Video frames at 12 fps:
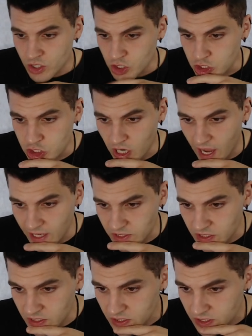
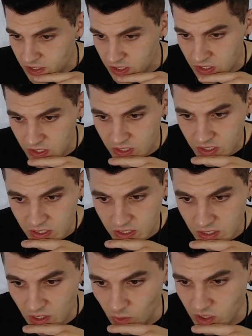Shat.
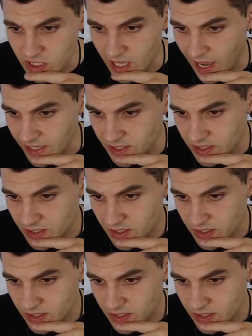Oh, sat.